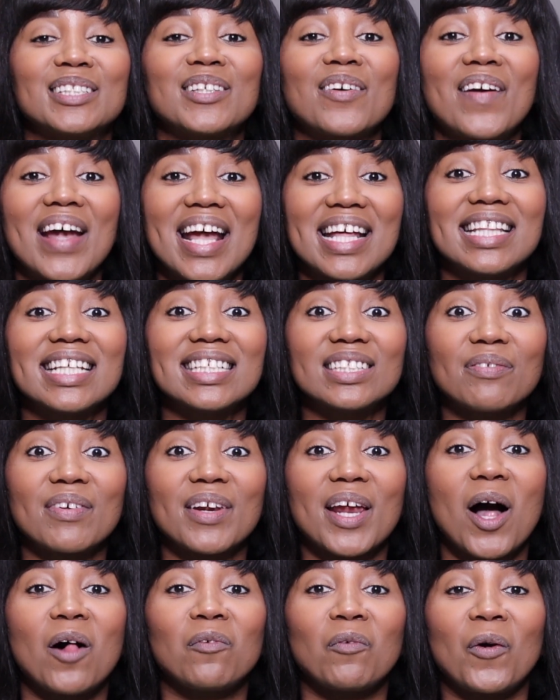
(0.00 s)
So in this
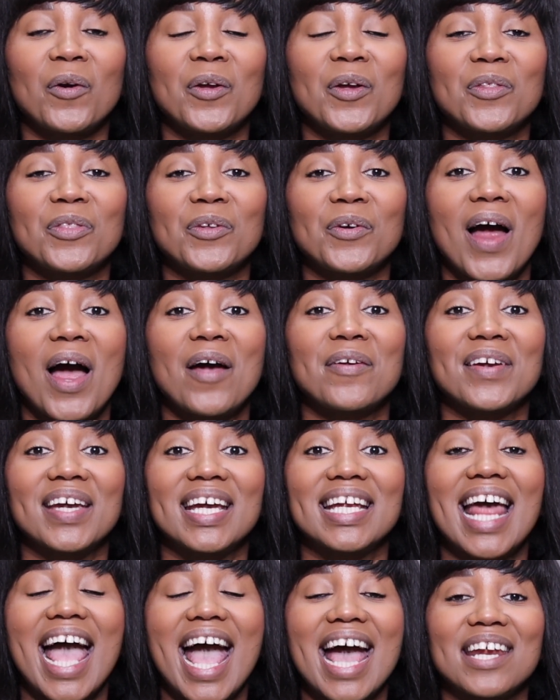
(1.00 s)
video, I'll walk you through how you
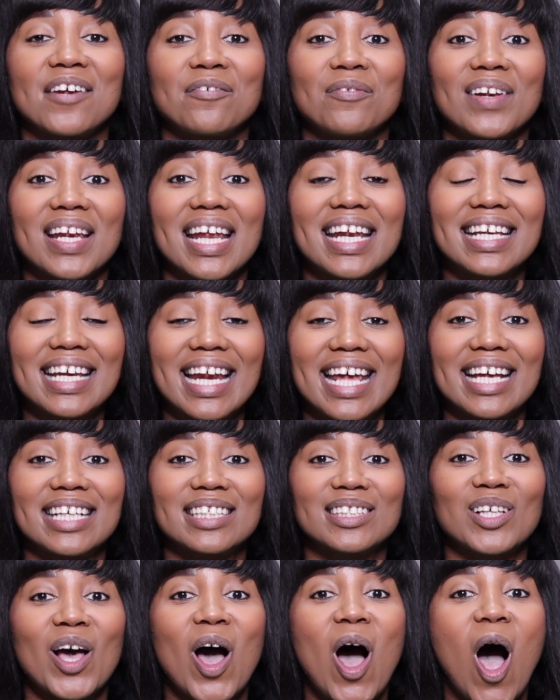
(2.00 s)
can add affiliate
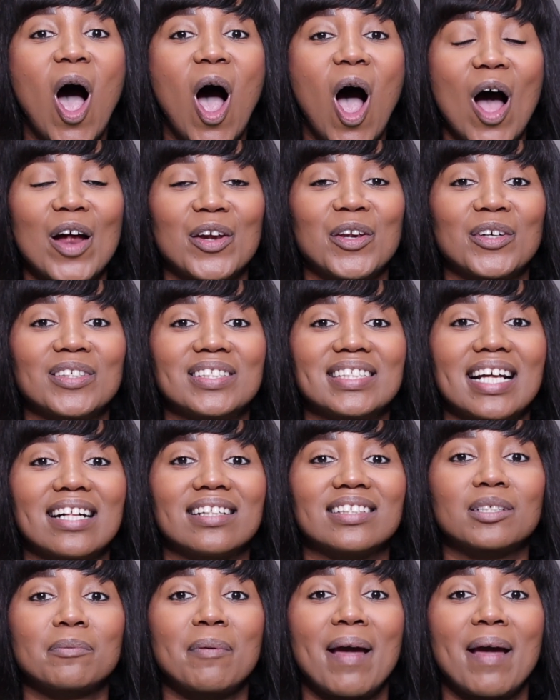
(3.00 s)
links on your sales